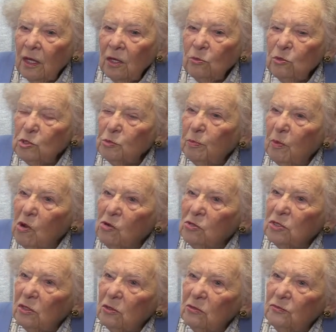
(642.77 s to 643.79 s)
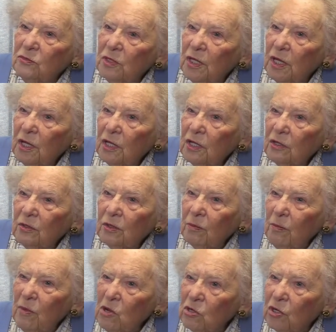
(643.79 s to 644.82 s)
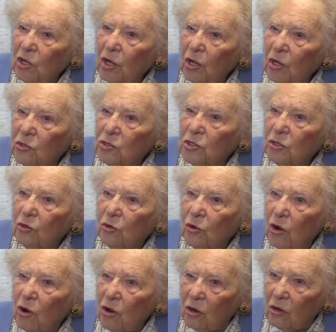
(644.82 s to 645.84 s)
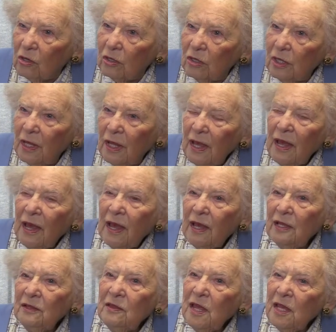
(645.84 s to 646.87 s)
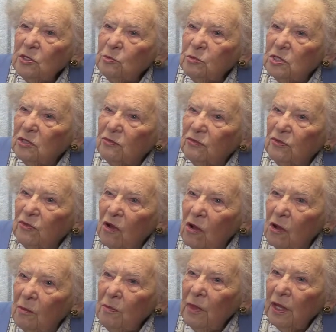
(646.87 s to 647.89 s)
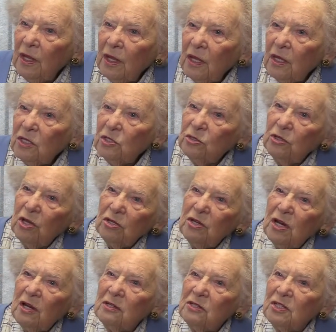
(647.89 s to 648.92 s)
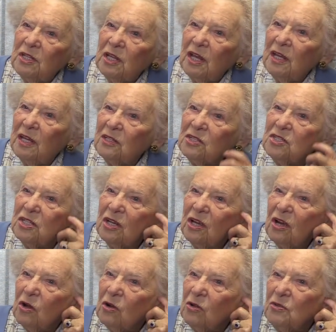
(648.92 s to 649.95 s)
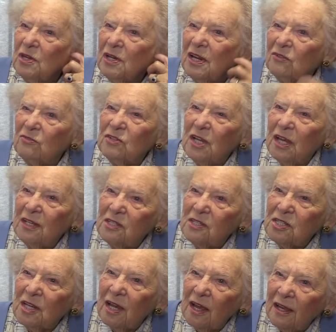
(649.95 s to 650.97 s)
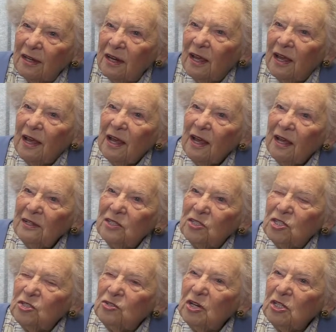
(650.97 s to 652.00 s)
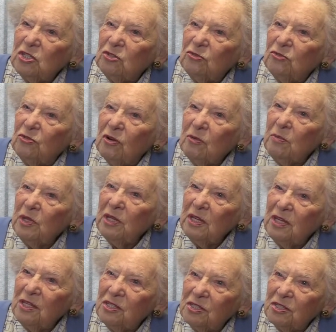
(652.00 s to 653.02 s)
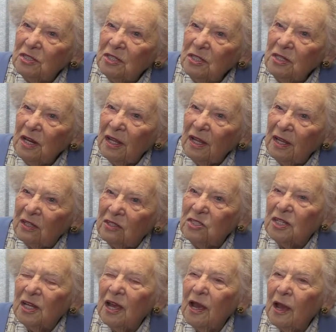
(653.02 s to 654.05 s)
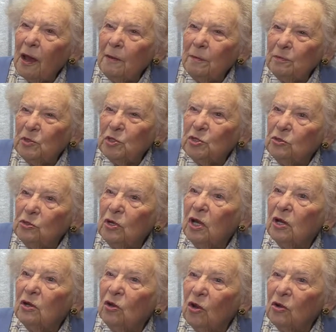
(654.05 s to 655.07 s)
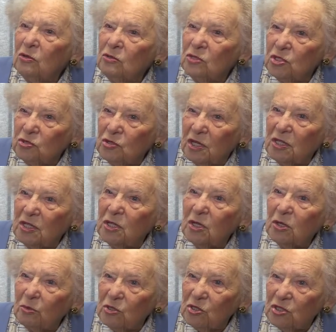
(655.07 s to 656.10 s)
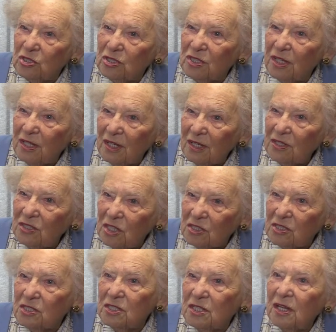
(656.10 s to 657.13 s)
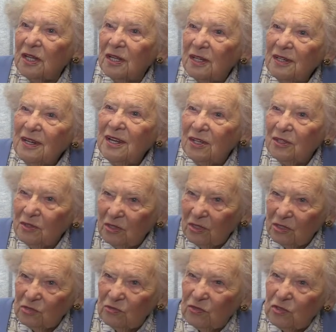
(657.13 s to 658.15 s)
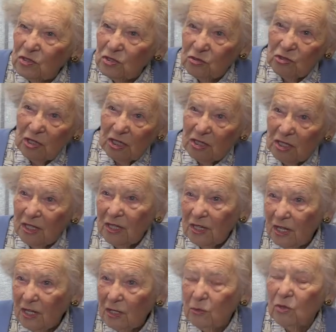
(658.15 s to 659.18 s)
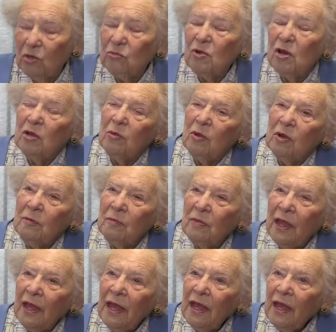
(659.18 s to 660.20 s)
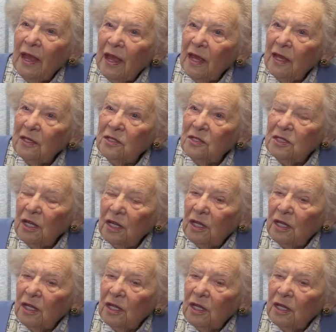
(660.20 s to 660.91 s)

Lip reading: was part of Belcote Kraal, and that was a farm as you go down to the heads on the left-hand side, and it stretched from the eastern heads up to Long Street, which is just near this first street here with the railroad. And